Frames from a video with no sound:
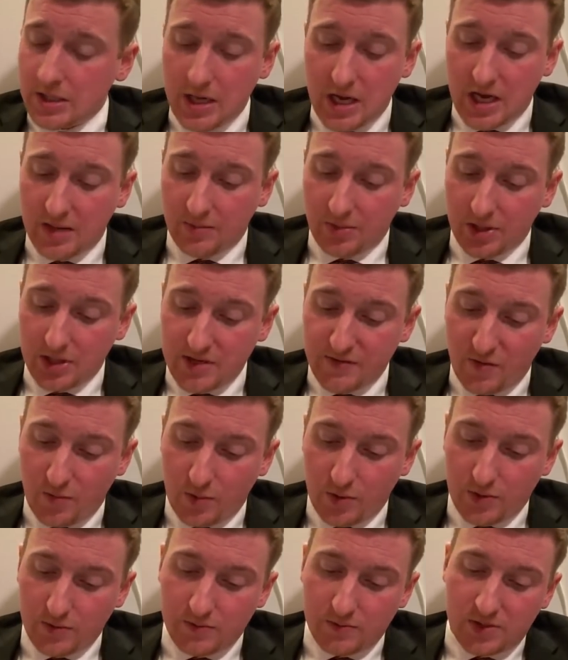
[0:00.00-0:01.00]

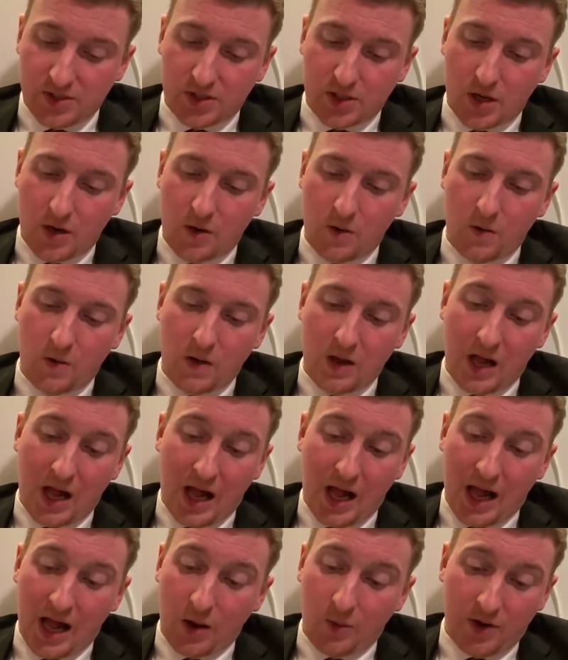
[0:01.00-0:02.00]
Unbelievable. So
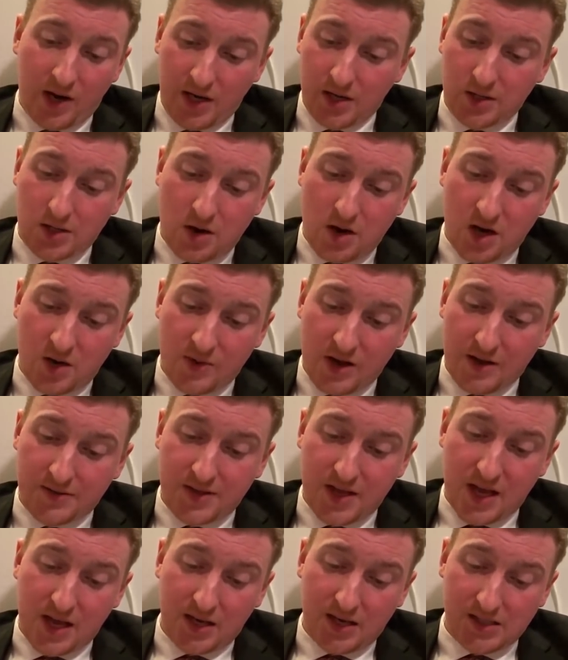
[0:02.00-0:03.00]
I wanted to talk about
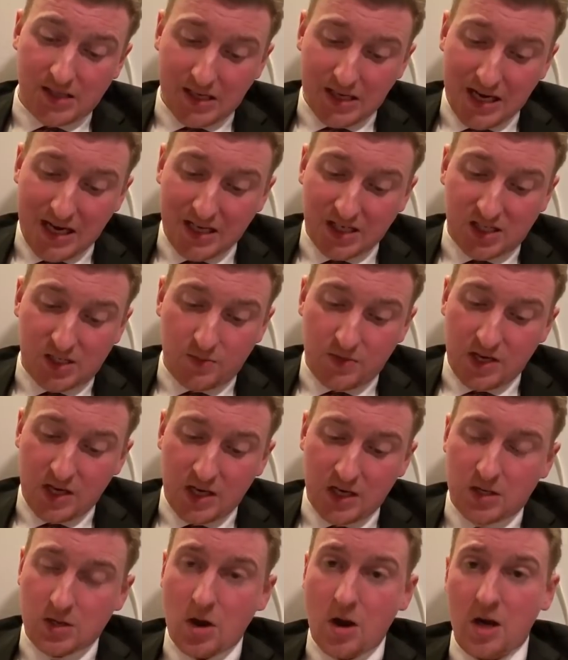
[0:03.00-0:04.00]
that because it needs to
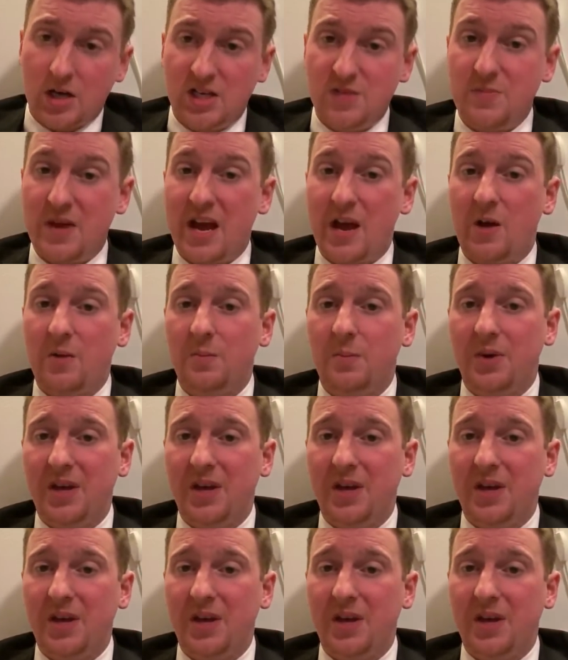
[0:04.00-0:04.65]
be talked about.